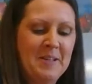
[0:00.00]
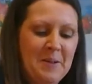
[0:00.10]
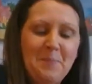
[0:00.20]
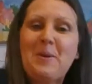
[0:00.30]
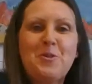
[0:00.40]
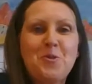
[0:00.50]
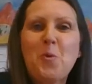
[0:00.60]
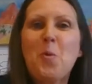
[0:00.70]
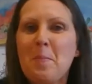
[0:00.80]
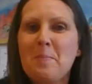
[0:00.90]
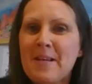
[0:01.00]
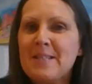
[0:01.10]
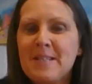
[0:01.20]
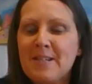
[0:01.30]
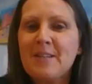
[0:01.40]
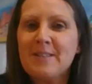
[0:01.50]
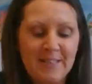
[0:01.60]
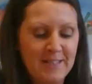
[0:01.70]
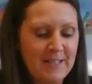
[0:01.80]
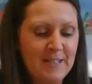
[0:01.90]
make sure all the messy done
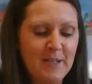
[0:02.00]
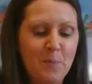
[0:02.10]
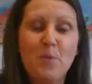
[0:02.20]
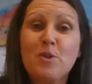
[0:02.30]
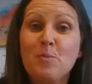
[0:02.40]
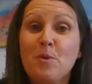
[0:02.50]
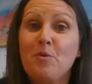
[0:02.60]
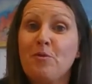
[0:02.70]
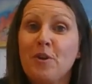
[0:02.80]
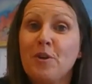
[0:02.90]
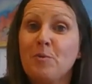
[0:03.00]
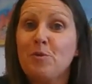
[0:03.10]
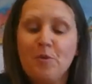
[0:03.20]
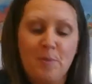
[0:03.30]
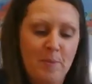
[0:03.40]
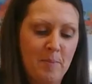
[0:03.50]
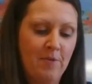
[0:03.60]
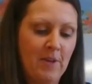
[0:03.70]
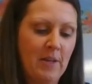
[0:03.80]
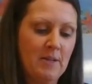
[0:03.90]
is done with a spoon first before I put my
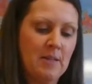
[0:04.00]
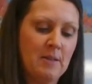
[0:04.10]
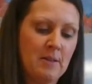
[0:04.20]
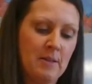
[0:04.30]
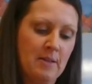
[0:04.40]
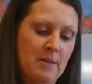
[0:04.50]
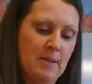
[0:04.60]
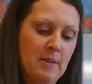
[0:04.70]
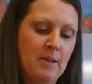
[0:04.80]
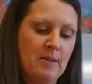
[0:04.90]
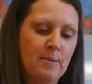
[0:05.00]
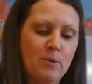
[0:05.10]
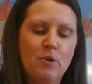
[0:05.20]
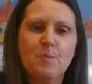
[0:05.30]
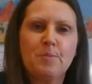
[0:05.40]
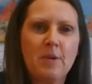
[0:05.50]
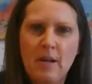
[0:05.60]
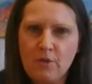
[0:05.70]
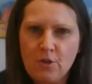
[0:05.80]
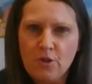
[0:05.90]
fingers in. So I'm not as brave
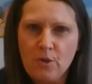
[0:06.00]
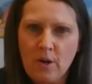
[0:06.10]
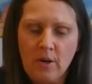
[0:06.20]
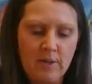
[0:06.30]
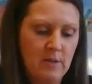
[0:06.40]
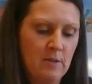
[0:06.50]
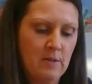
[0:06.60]
as you guys are.